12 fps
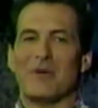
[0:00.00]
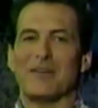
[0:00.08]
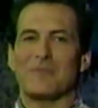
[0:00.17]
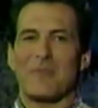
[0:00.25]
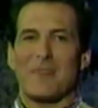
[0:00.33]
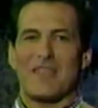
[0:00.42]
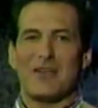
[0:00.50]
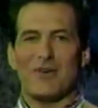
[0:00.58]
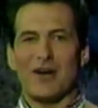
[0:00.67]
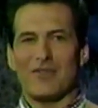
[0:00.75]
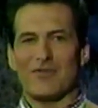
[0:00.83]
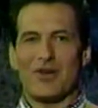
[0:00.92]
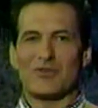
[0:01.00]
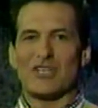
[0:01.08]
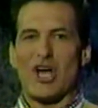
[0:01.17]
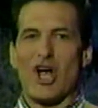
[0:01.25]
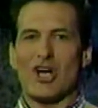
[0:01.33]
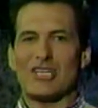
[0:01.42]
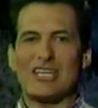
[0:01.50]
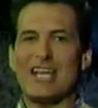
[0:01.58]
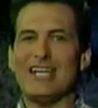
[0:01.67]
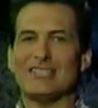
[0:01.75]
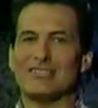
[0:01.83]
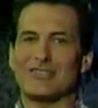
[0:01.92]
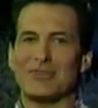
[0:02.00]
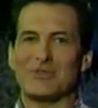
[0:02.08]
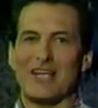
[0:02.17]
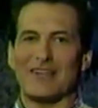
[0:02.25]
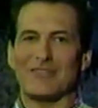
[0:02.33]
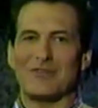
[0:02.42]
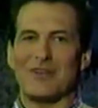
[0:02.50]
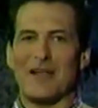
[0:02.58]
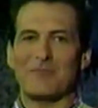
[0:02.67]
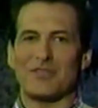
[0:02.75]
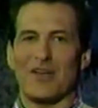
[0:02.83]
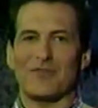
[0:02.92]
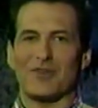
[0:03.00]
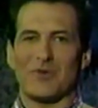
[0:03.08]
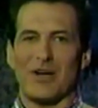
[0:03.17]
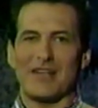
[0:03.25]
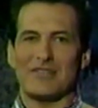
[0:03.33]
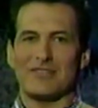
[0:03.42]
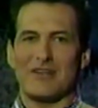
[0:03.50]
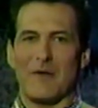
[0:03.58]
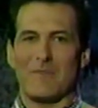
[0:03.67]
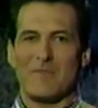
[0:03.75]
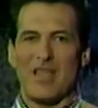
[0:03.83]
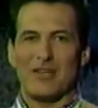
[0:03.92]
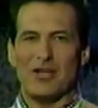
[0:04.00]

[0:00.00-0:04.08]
But you've heard of those artistes who take their names off the credits, you know?